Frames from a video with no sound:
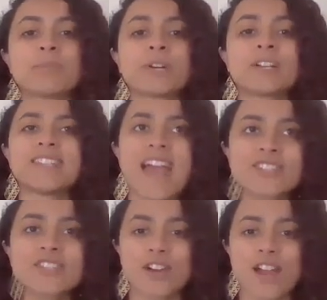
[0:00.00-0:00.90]

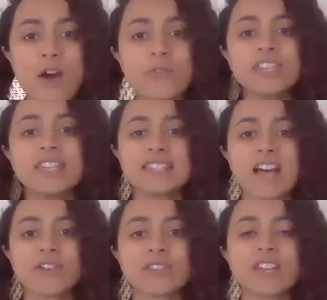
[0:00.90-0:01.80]
protect our healthy
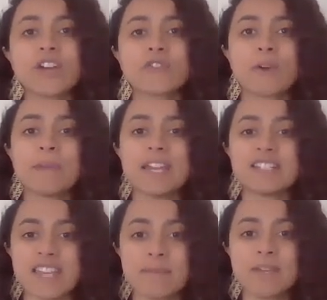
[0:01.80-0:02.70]
cells from
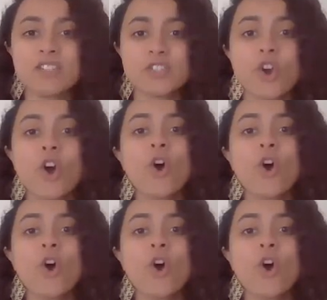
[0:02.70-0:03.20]
being damaged,